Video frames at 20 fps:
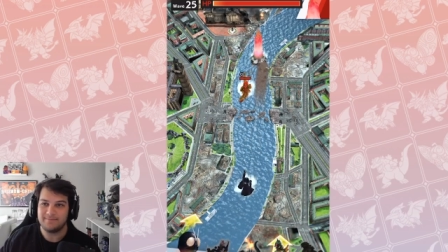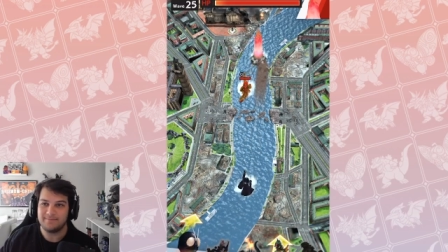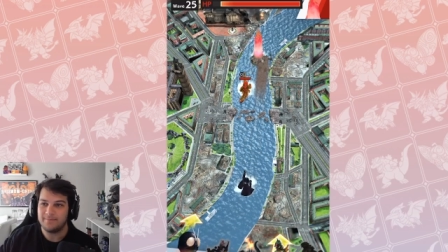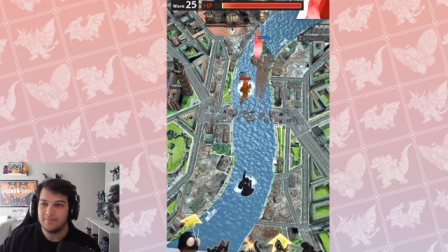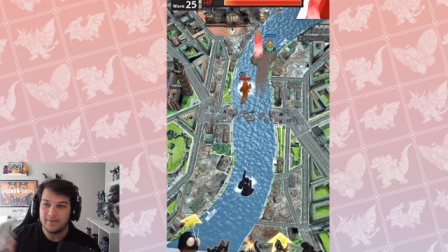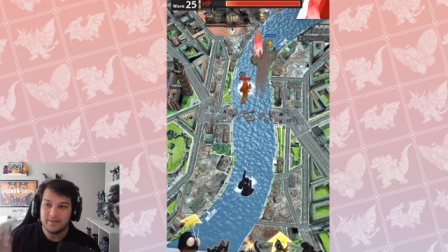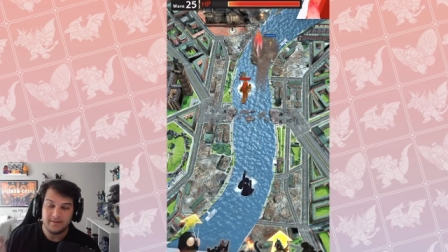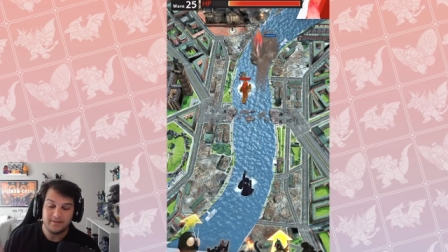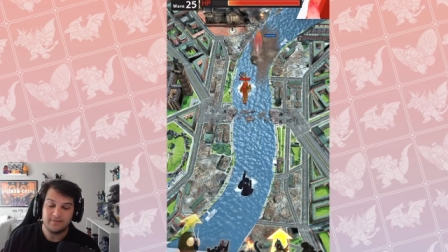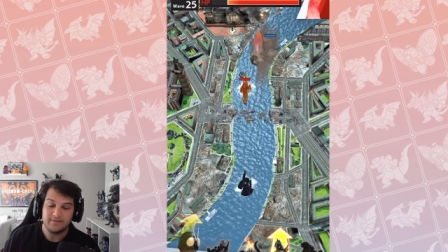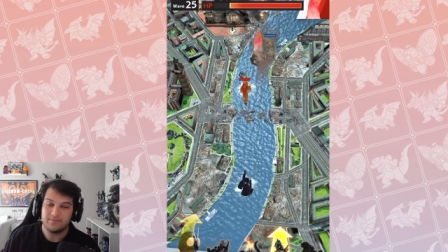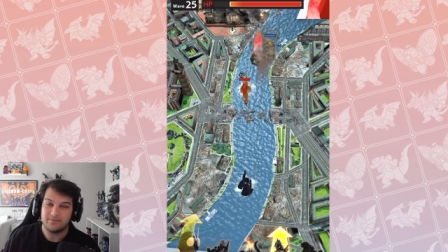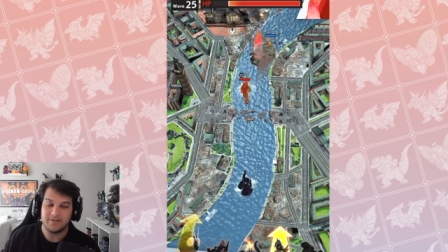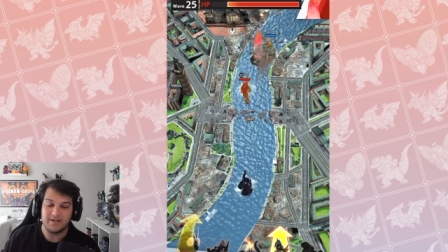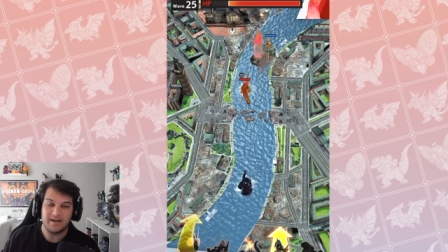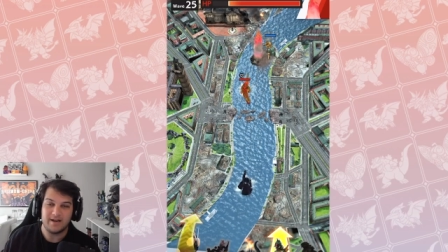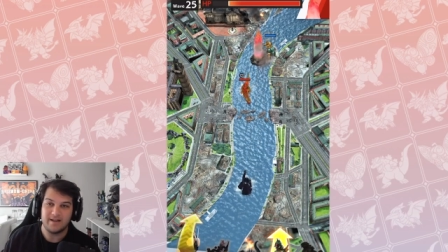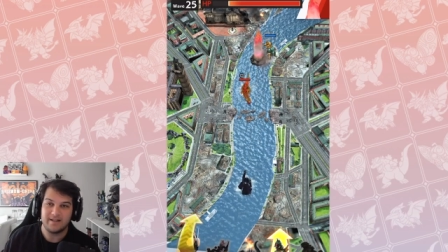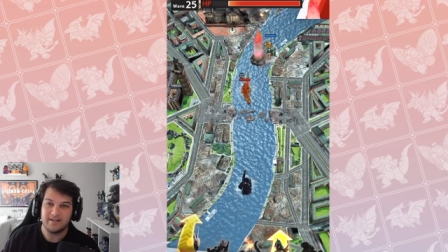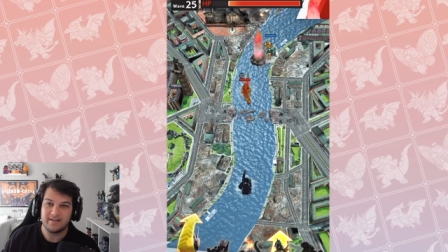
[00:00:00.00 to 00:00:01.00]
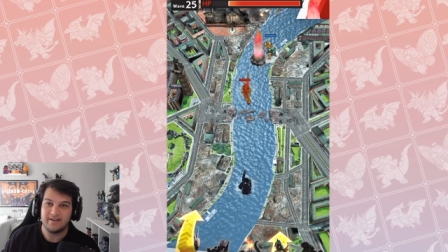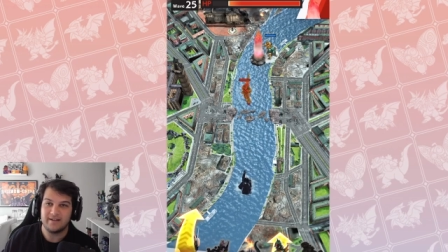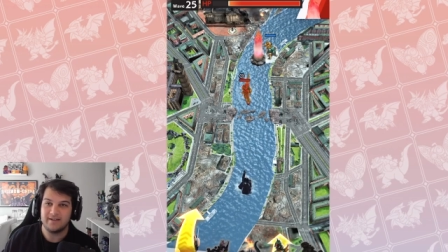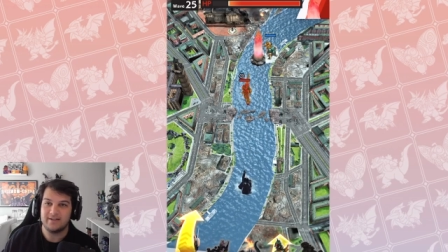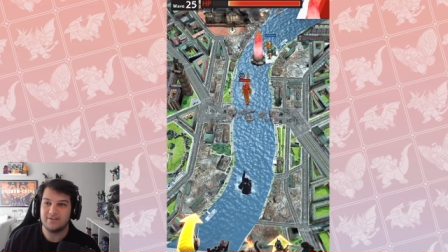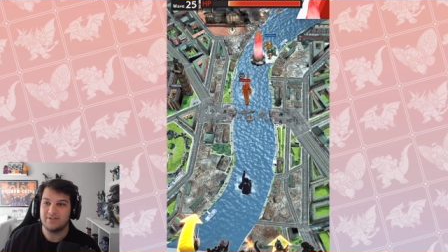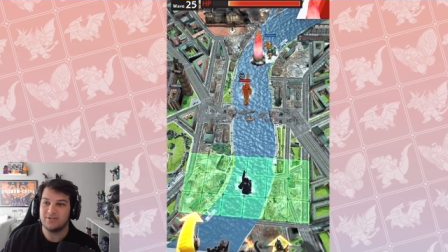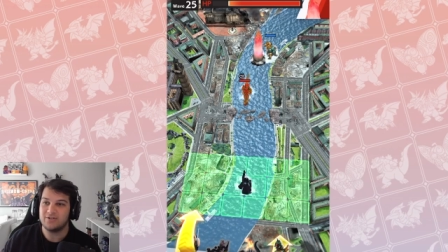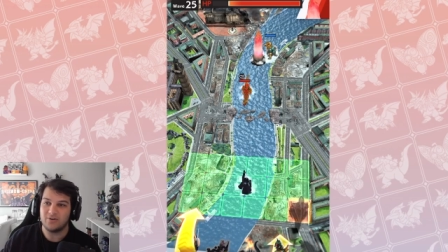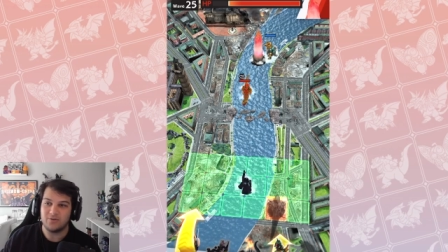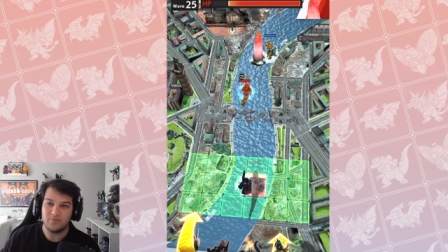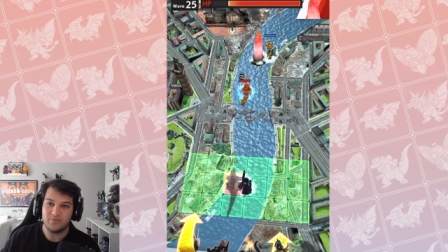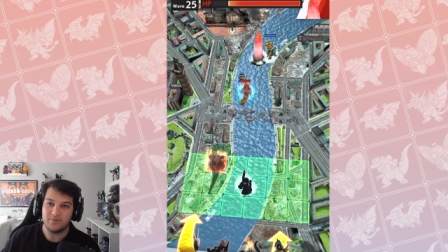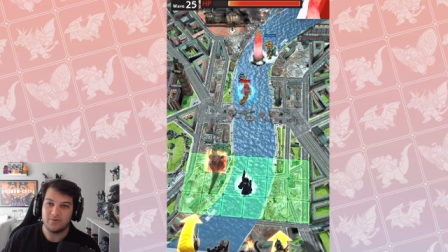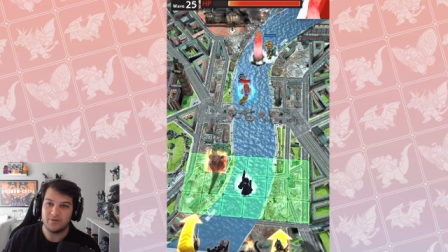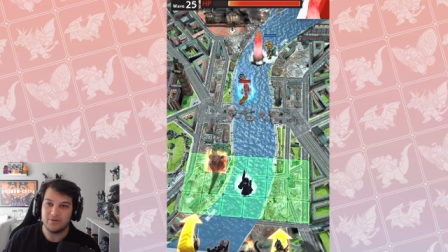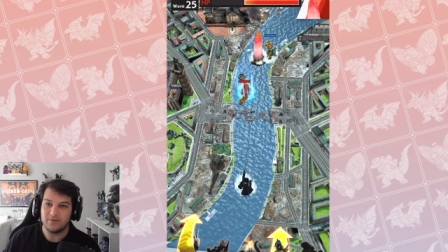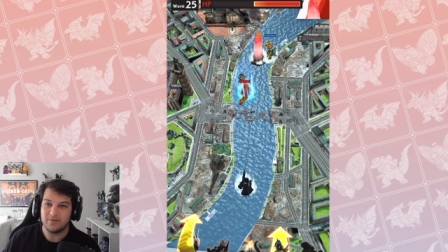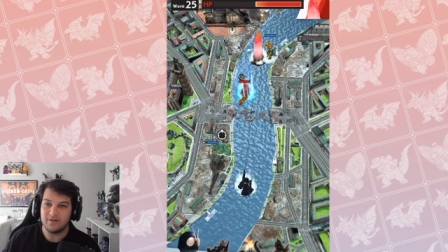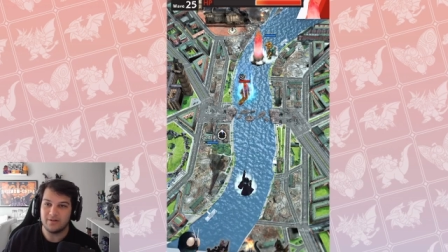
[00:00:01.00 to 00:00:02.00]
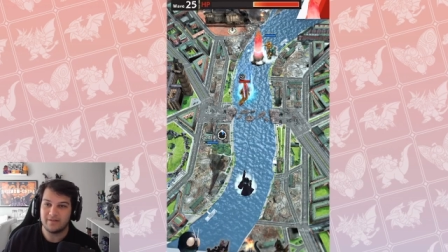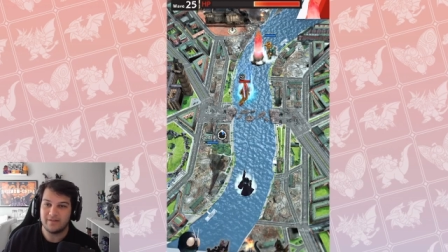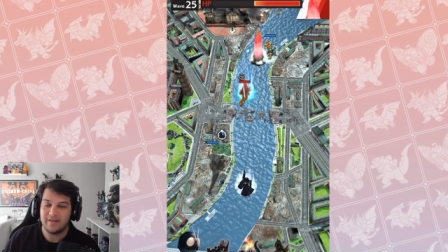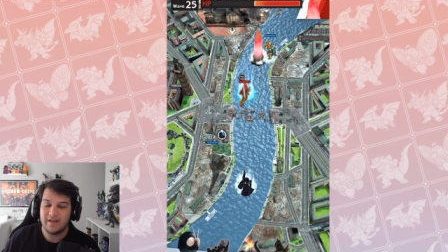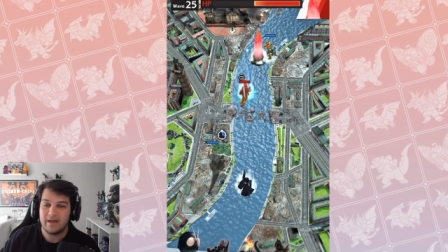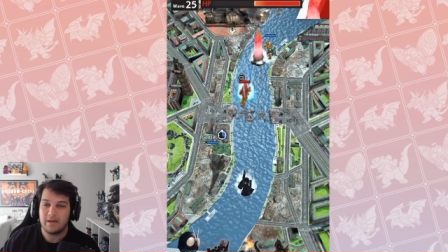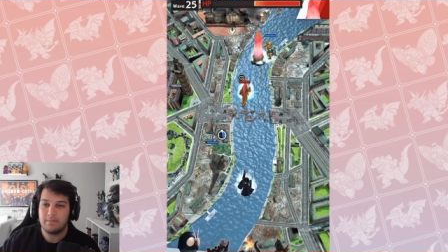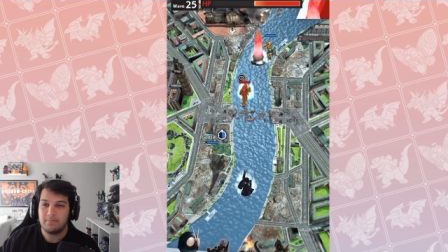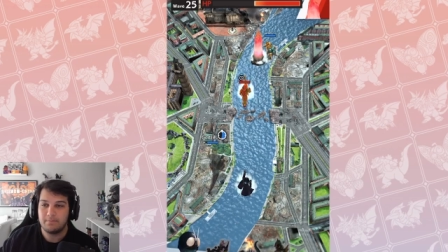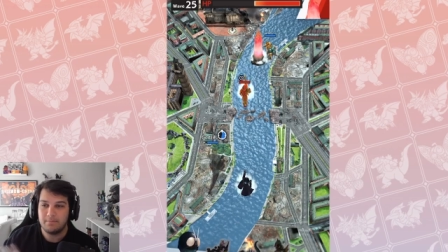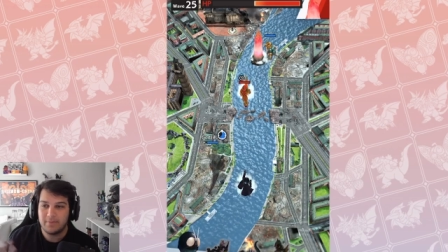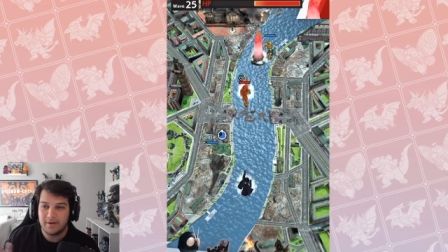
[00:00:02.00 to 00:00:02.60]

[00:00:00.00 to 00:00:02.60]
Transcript: It was a holiday, so we're doing all that.